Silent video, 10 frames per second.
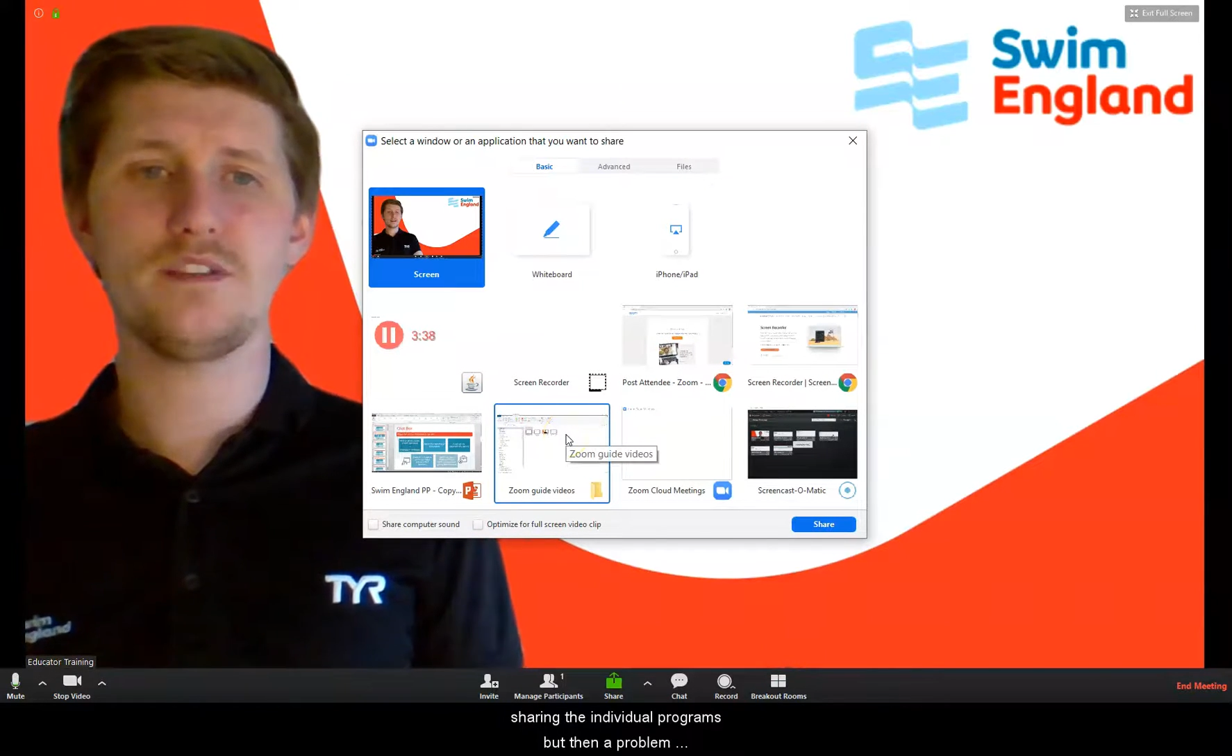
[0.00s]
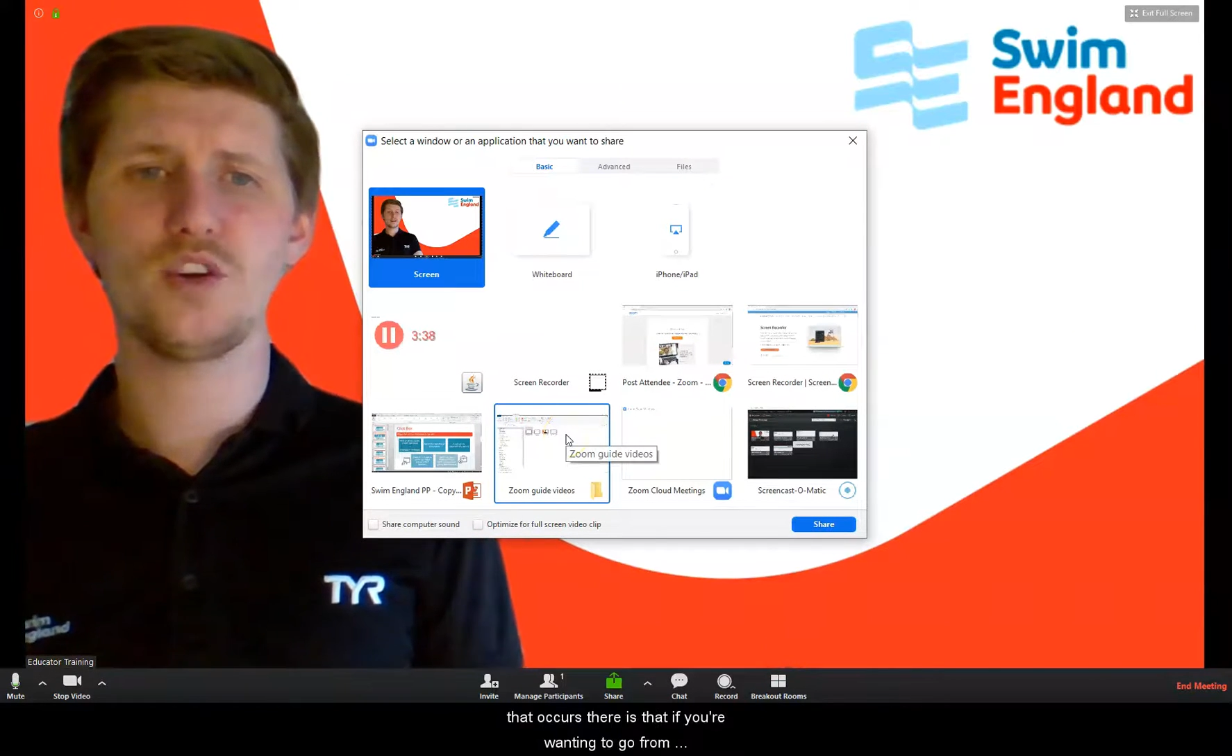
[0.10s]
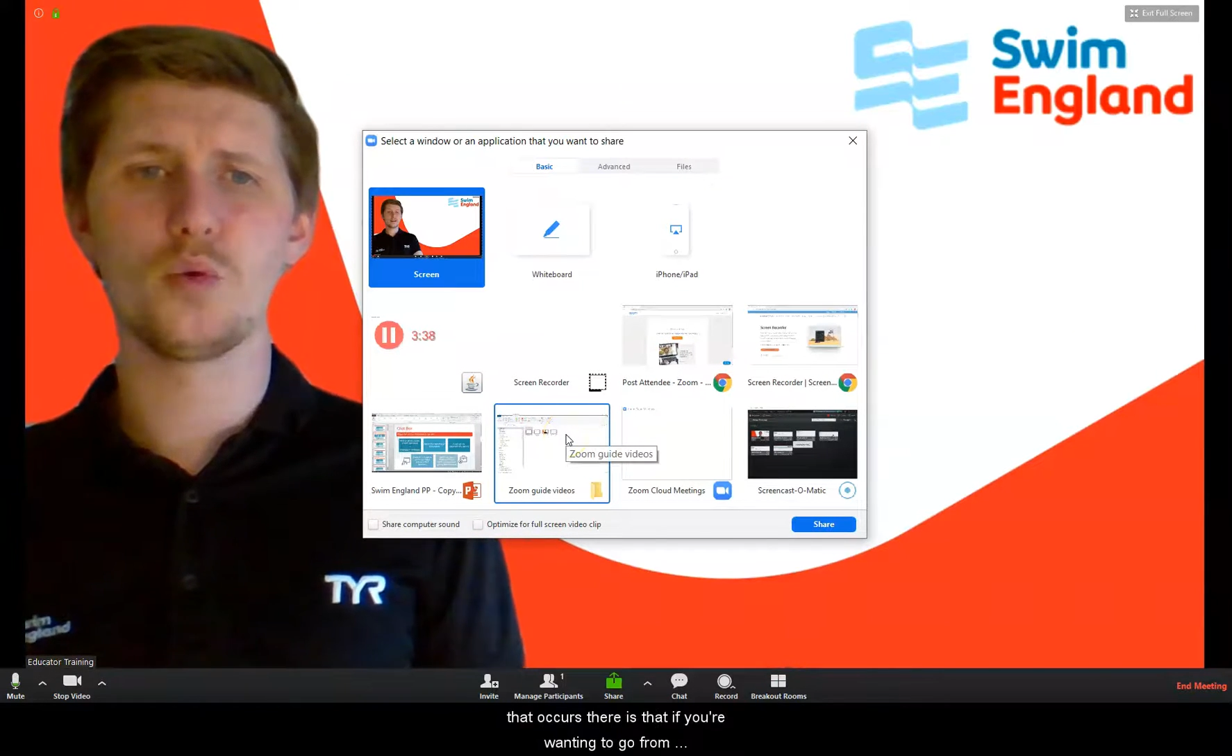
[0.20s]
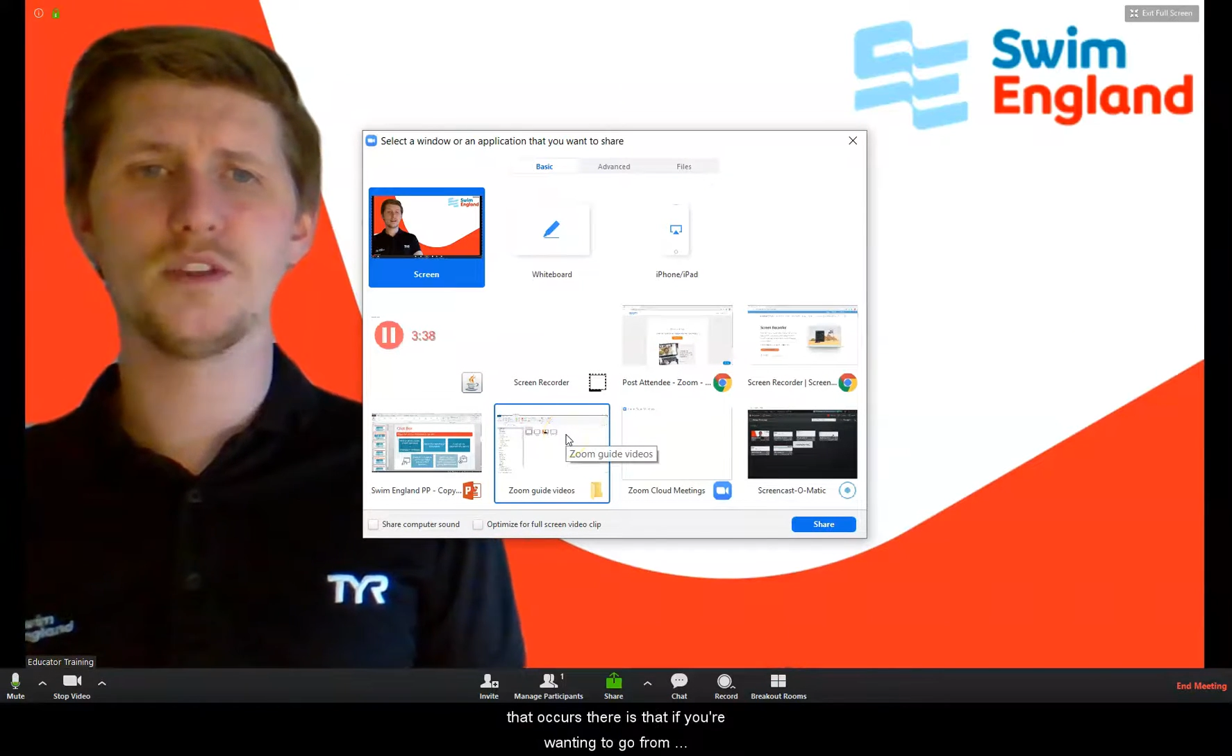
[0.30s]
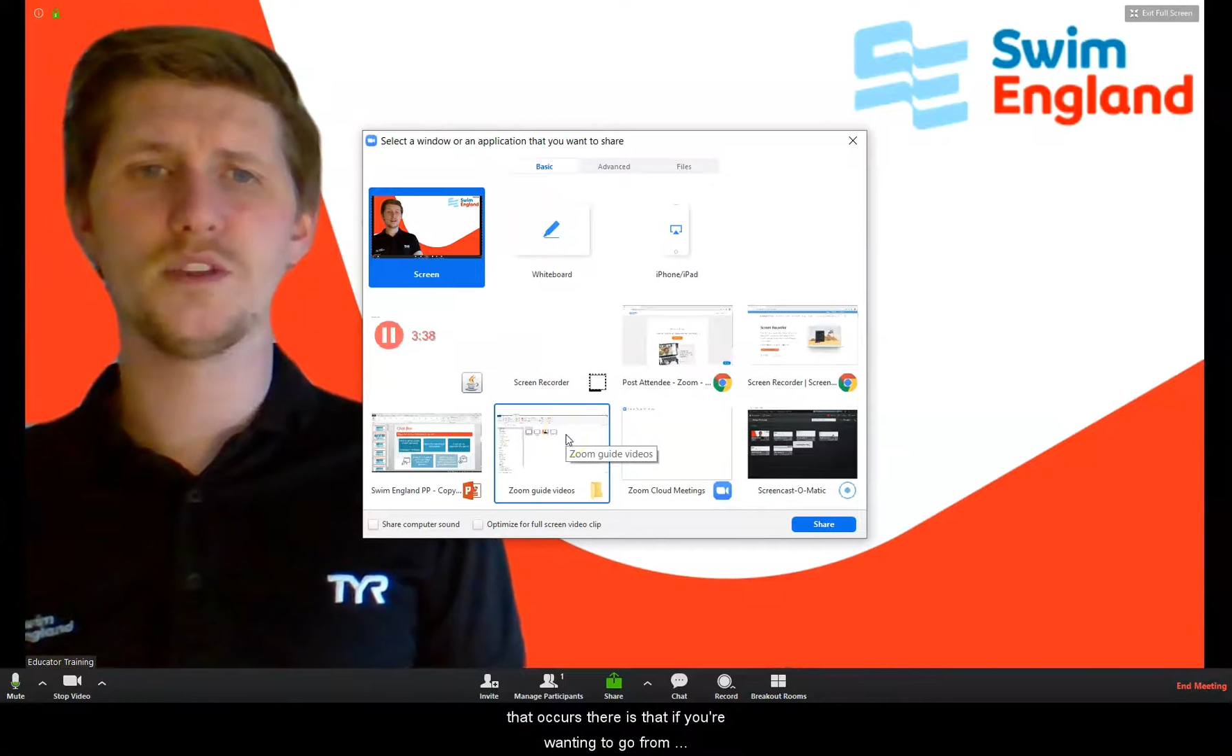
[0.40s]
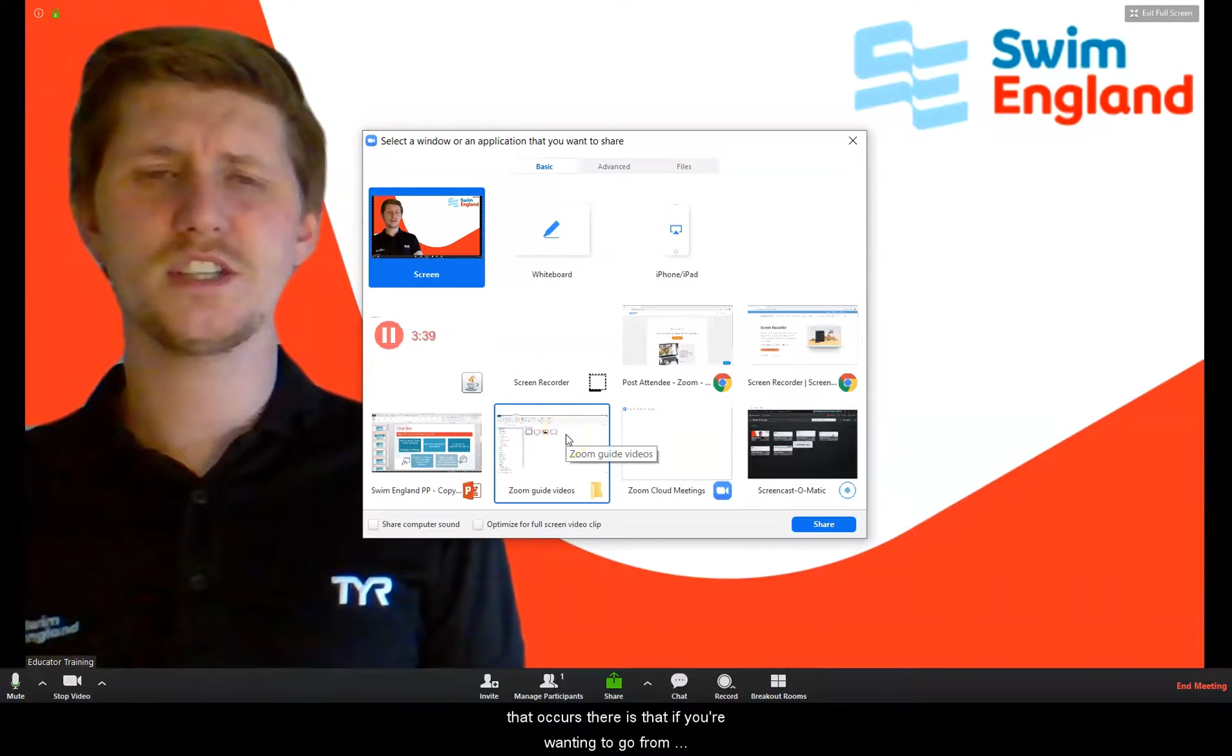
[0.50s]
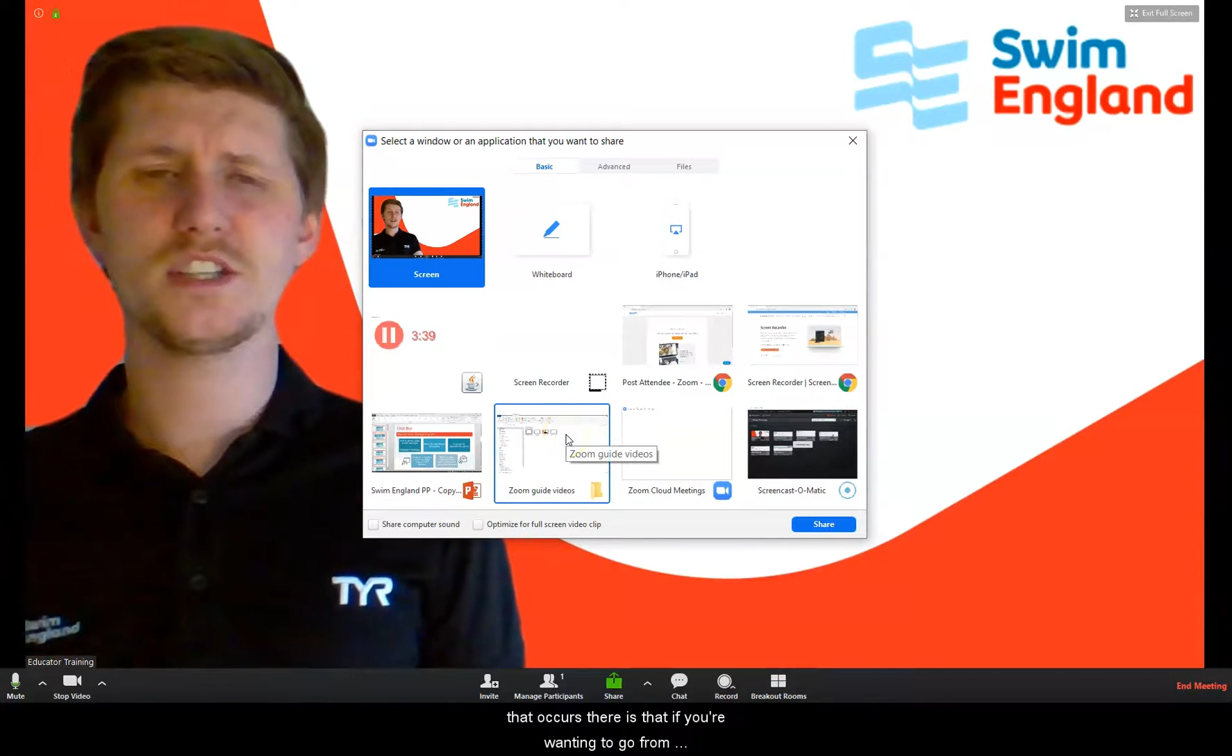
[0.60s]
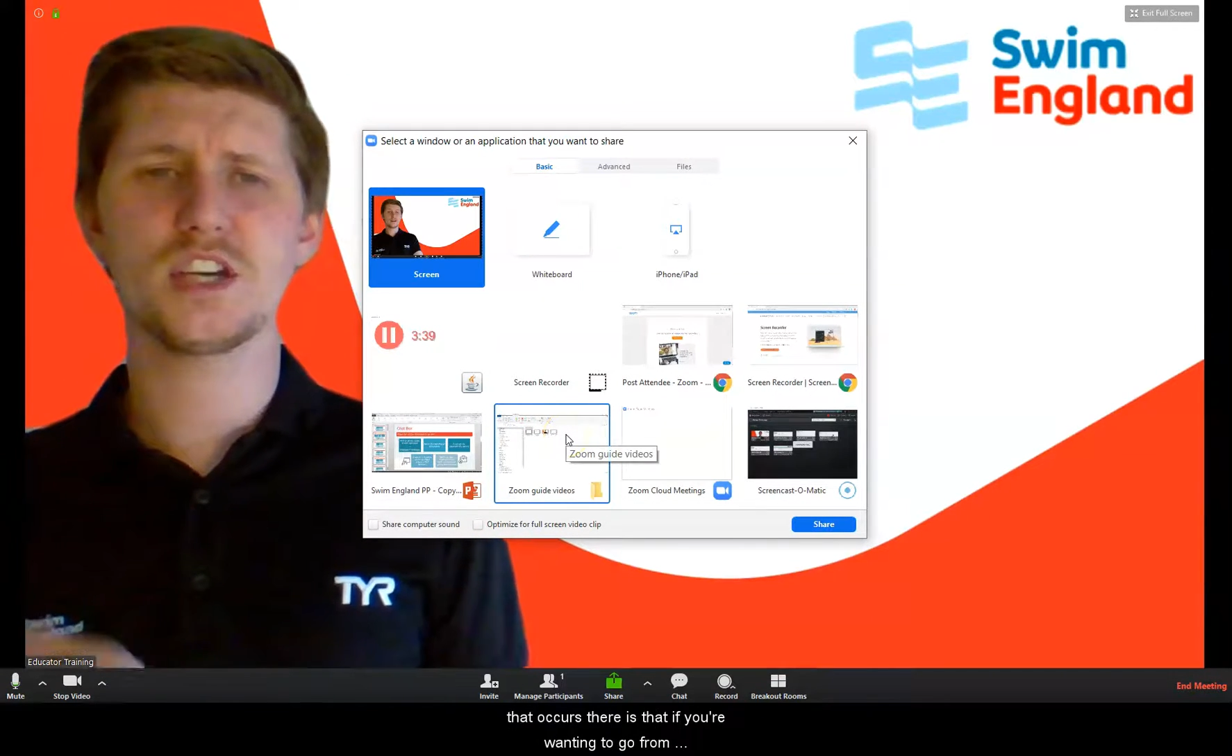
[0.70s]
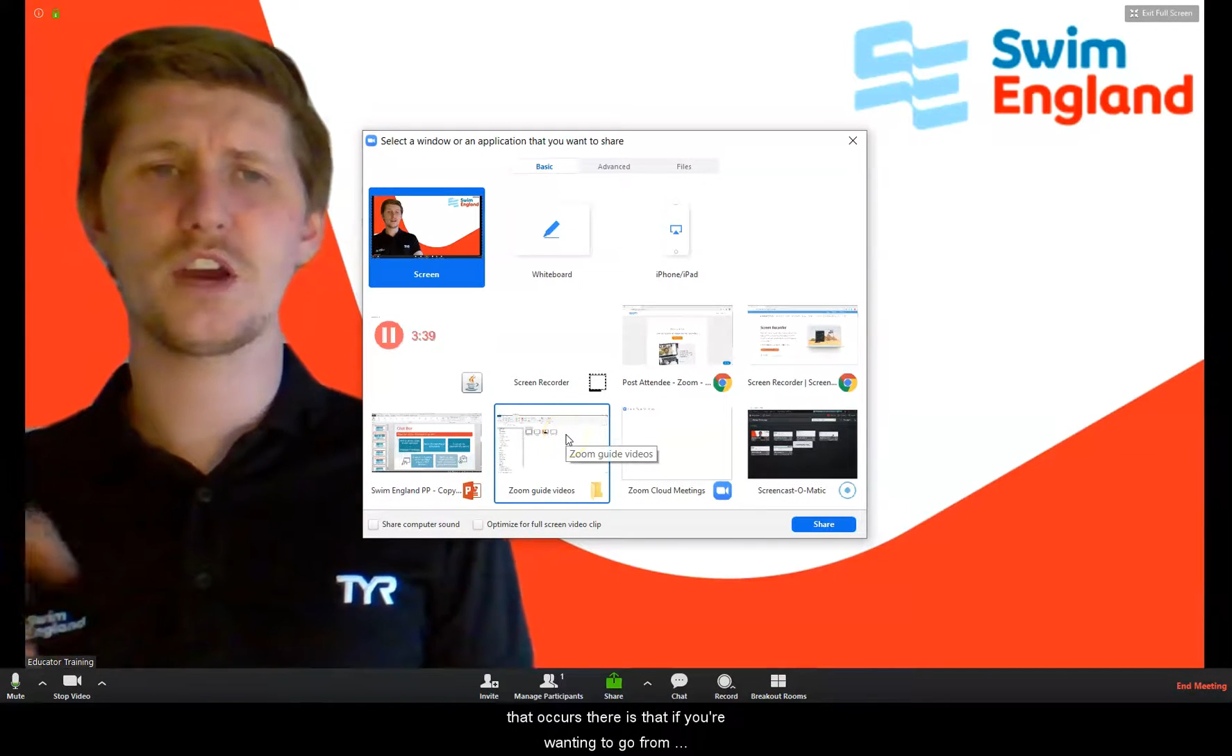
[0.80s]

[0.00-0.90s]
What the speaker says: if you're wanting to